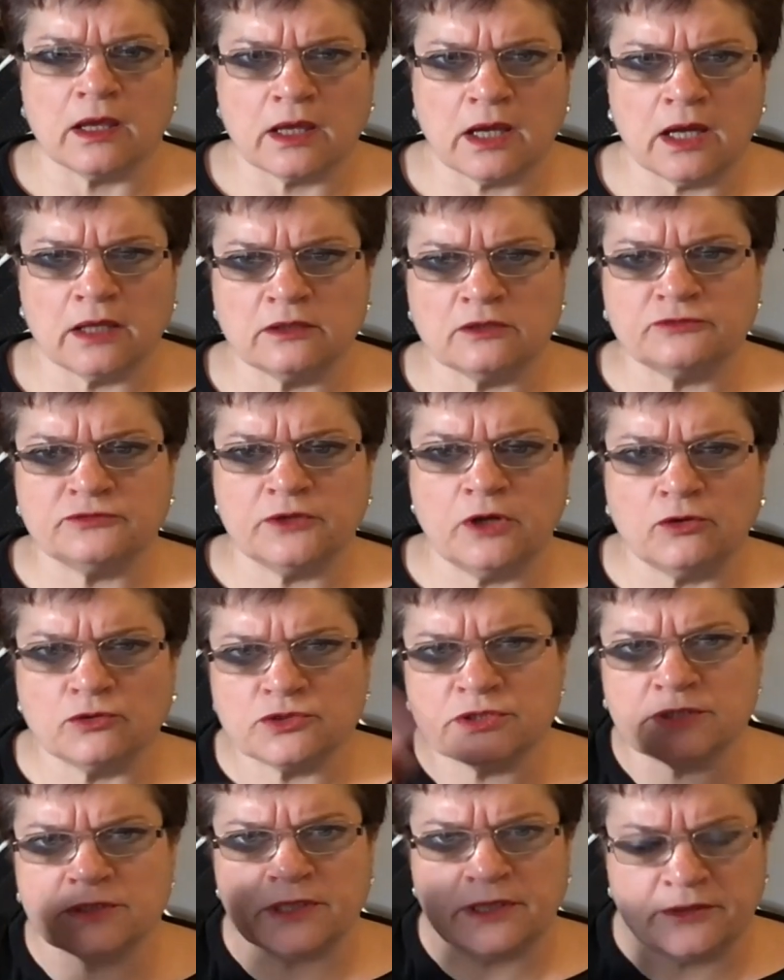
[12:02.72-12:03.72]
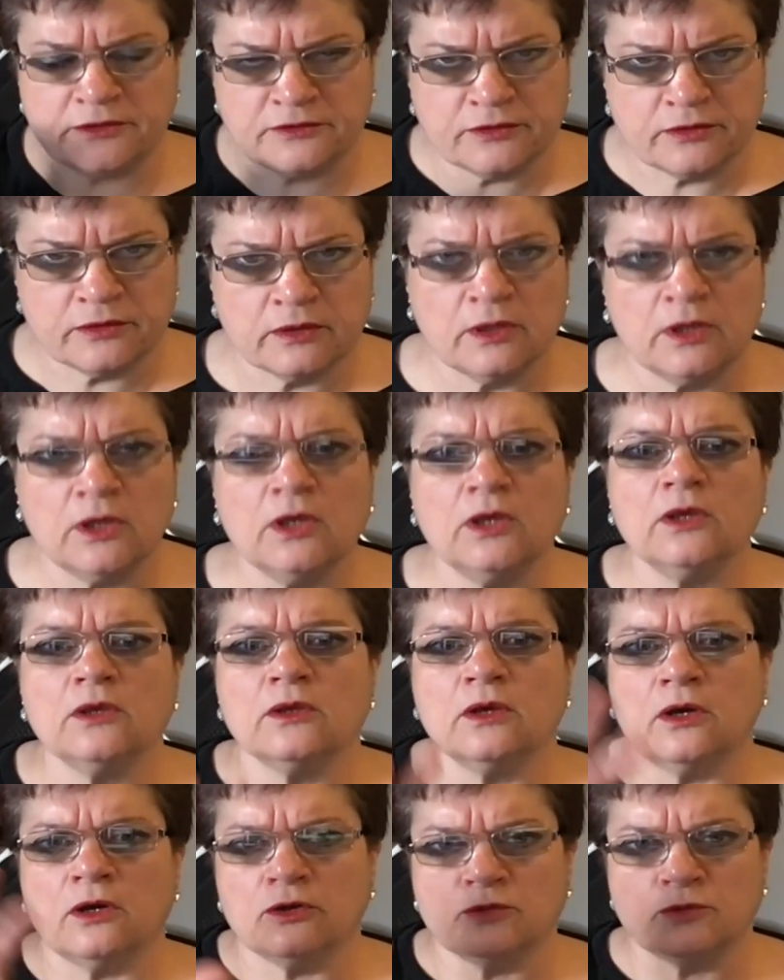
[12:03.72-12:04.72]
kind of alternate
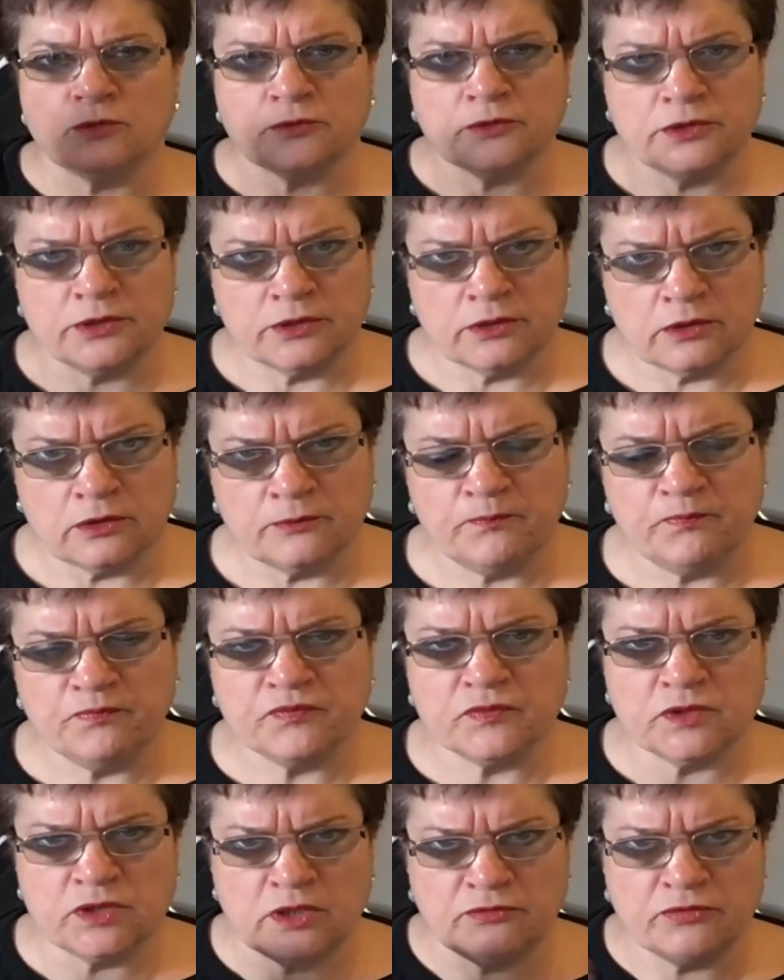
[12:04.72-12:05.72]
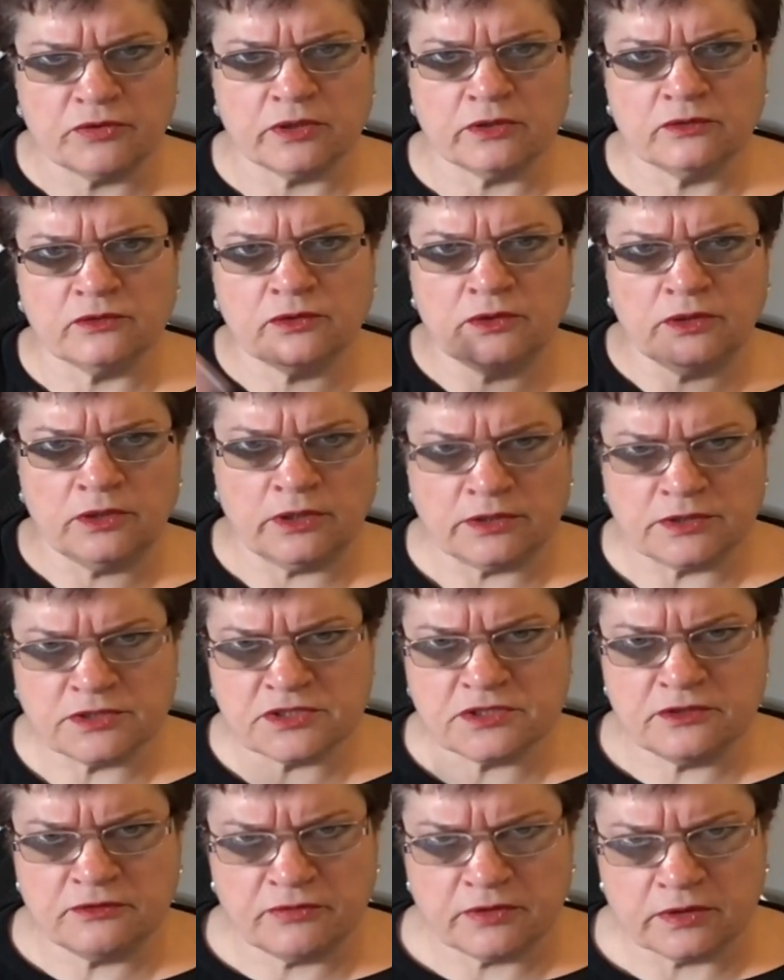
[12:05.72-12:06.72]
through the different
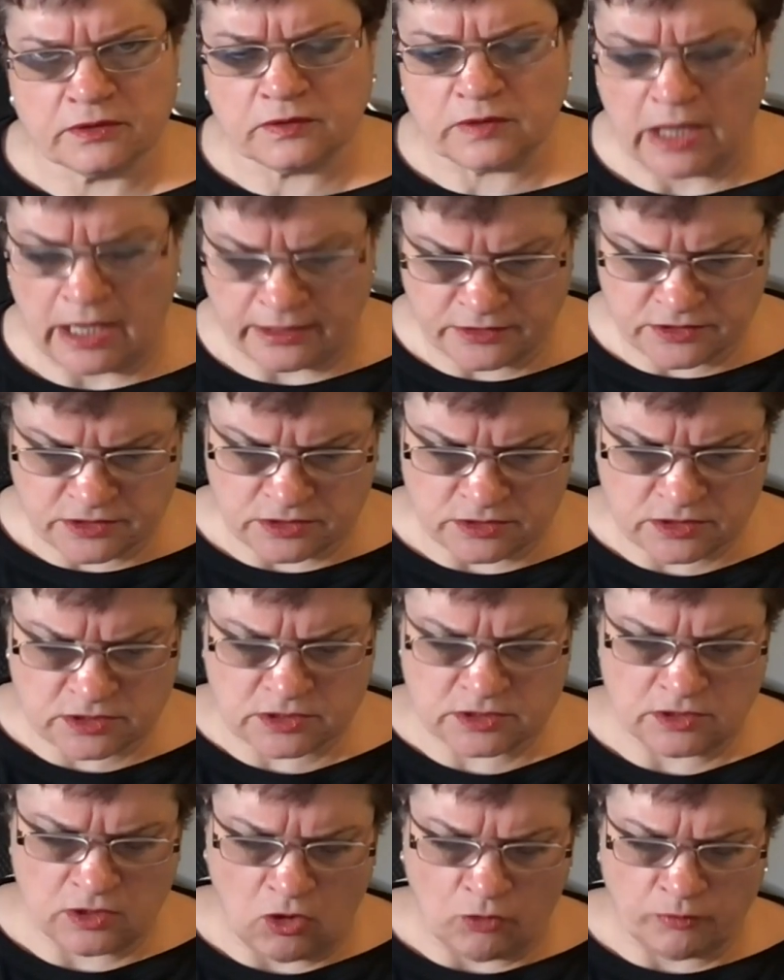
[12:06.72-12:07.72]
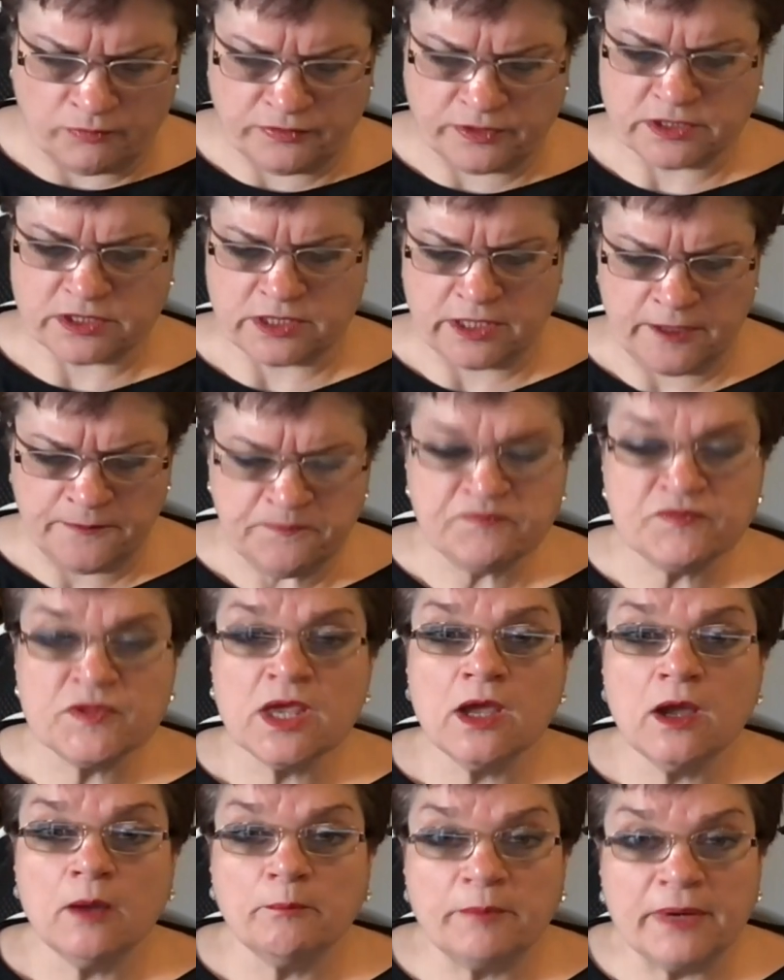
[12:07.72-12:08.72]
years, different ISAs, obviously.
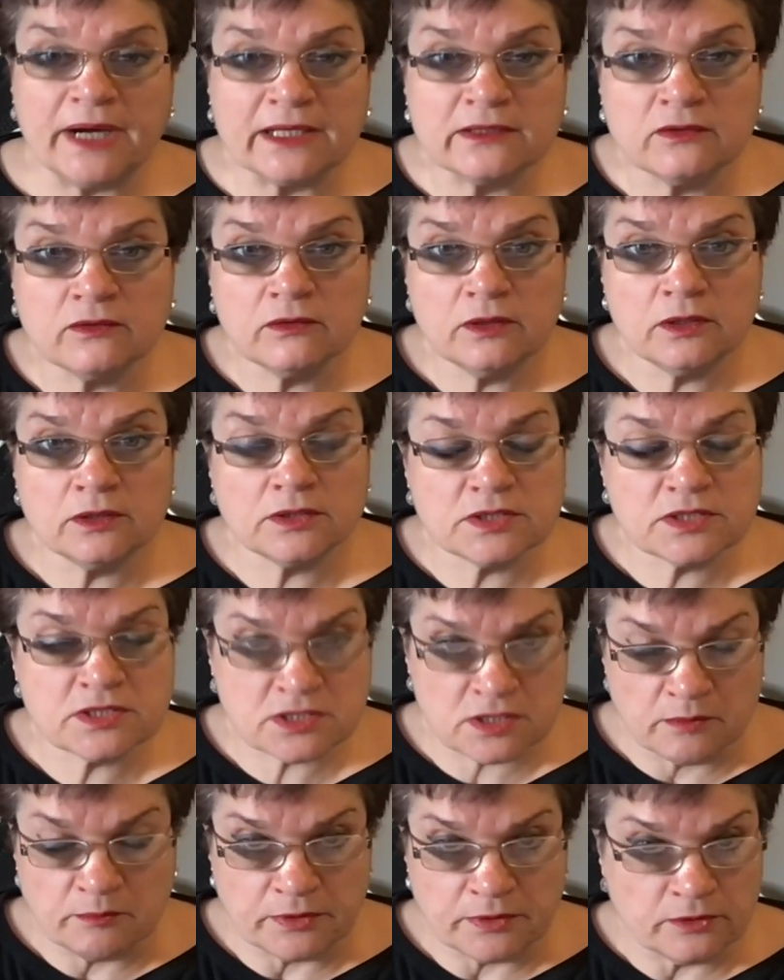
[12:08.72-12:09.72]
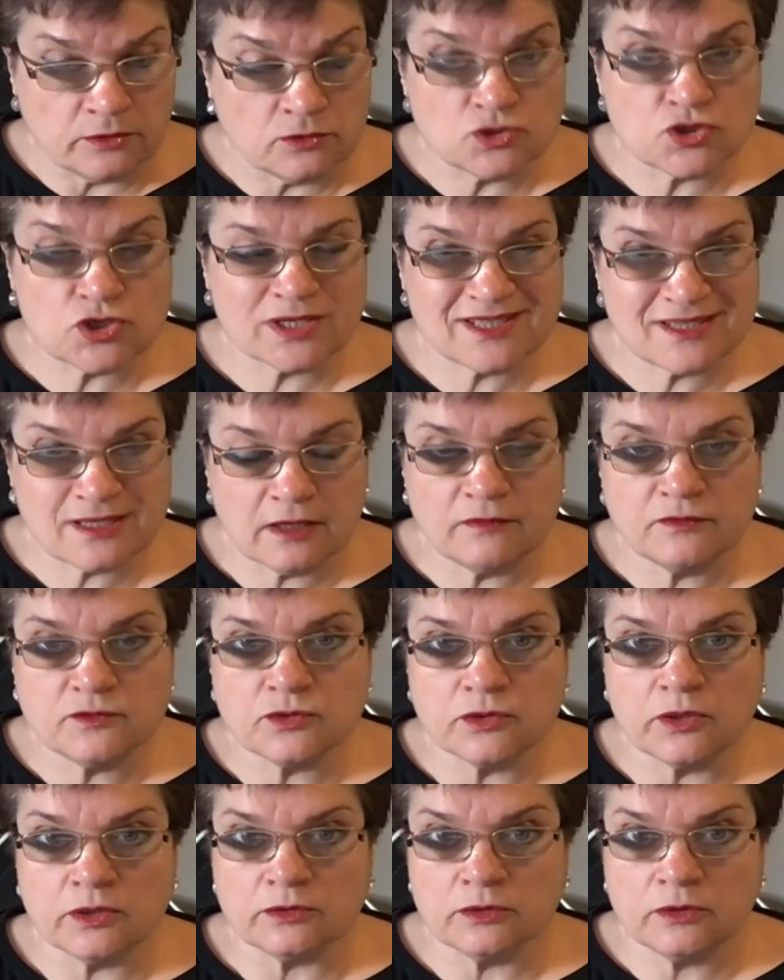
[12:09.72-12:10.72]
But it is simple. You just have
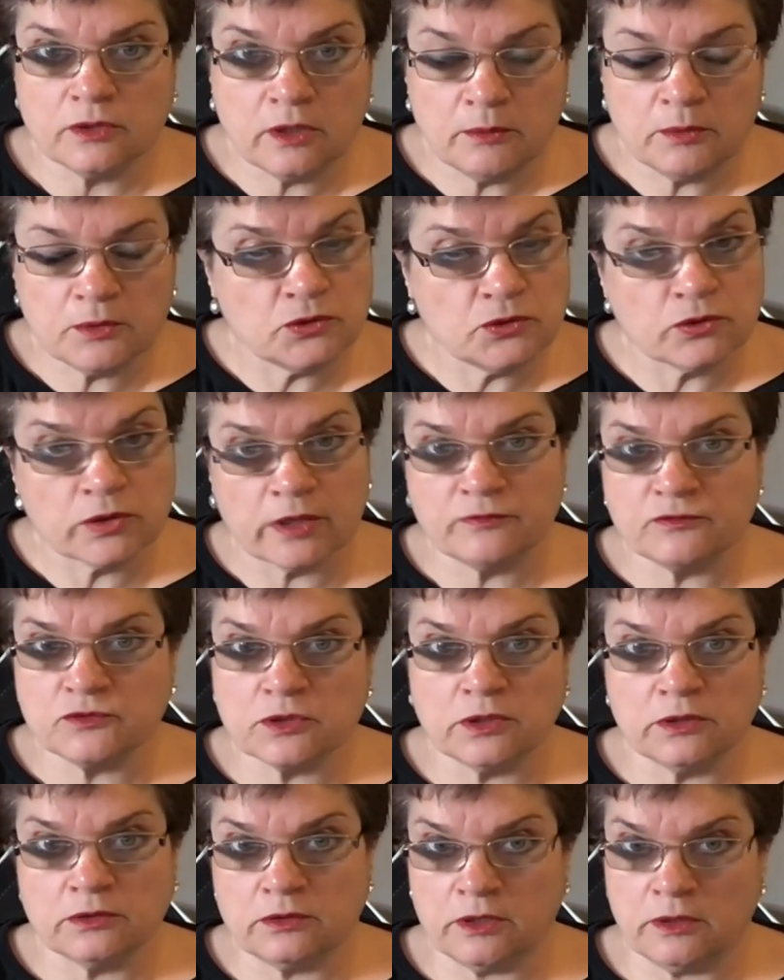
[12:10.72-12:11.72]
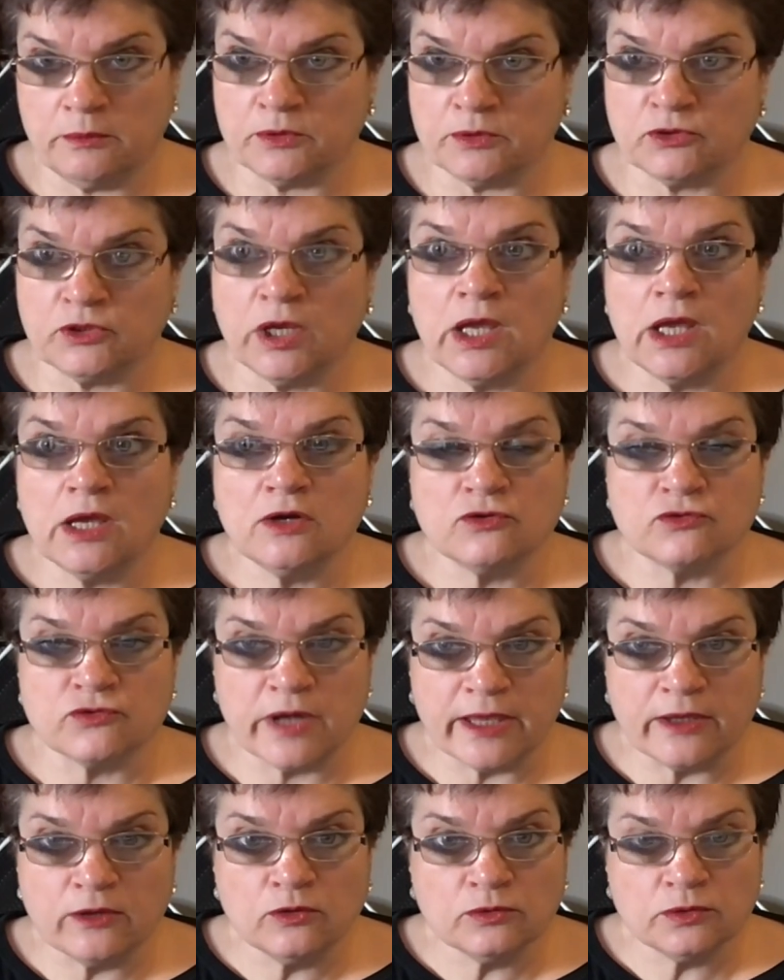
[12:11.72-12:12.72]
to contribute. You have to contribute
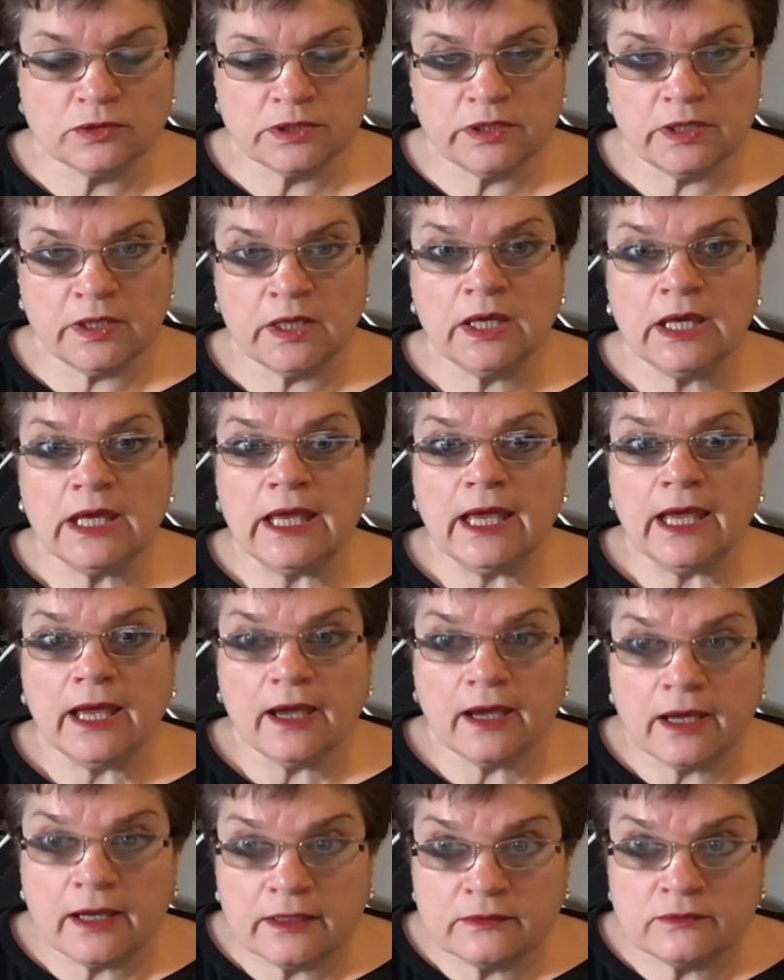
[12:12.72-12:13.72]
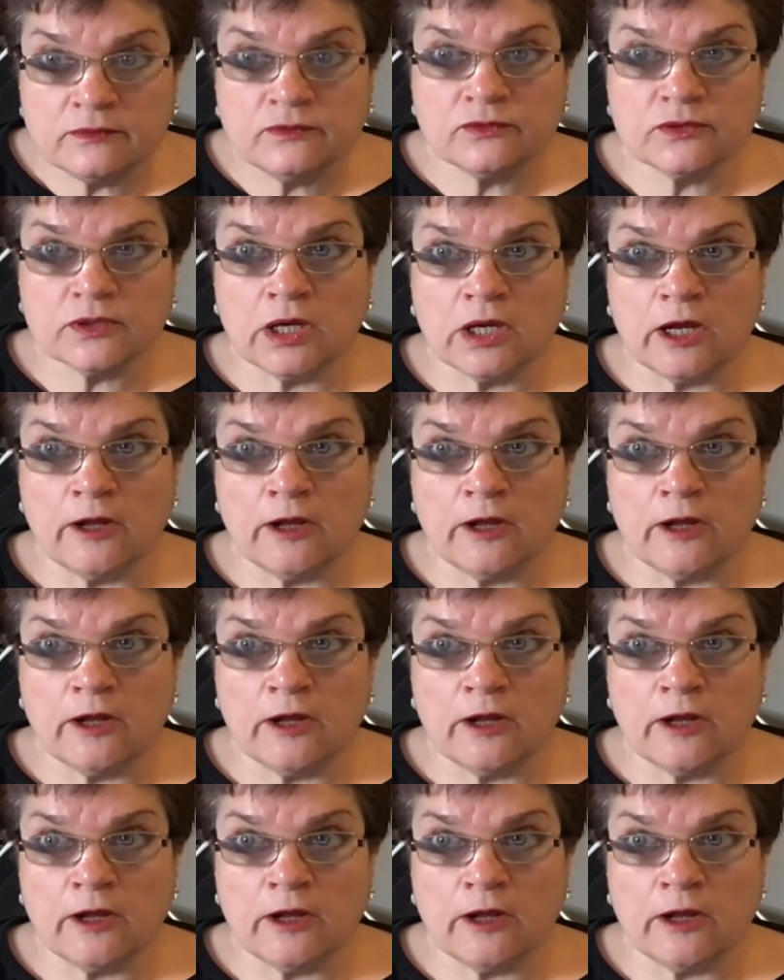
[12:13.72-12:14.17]
regularly, and